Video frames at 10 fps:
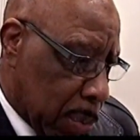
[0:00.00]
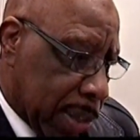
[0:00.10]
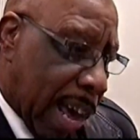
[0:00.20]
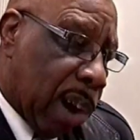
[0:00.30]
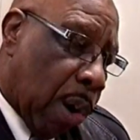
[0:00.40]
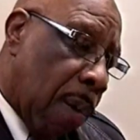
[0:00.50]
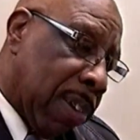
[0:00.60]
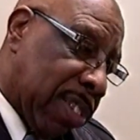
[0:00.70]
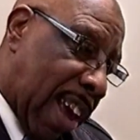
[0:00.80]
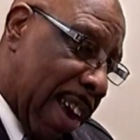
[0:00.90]
without
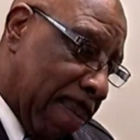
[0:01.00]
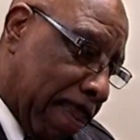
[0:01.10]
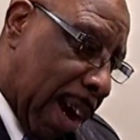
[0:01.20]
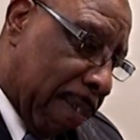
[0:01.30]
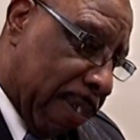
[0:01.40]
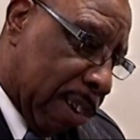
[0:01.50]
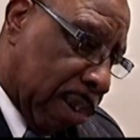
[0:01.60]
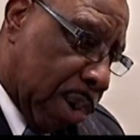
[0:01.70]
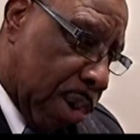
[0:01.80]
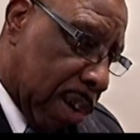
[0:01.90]
oversight by the
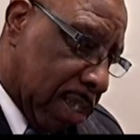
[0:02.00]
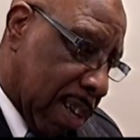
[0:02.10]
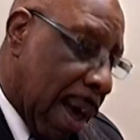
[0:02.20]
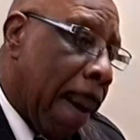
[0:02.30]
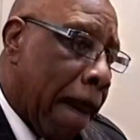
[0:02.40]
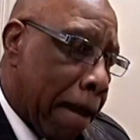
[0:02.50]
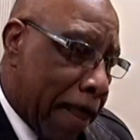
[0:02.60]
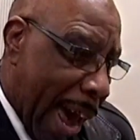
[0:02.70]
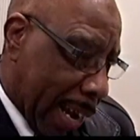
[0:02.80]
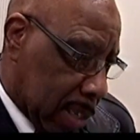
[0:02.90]
federal courts
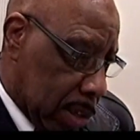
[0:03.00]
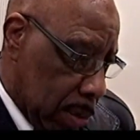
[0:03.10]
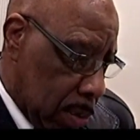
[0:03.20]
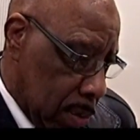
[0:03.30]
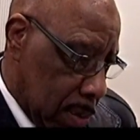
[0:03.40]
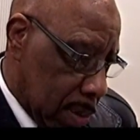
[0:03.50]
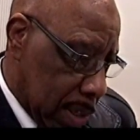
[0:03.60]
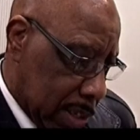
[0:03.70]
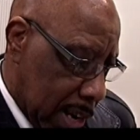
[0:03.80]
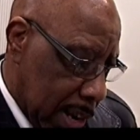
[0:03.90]
back to
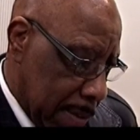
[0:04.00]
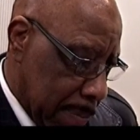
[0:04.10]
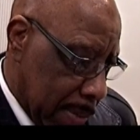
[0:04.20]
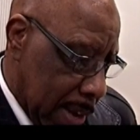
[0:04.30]
the city.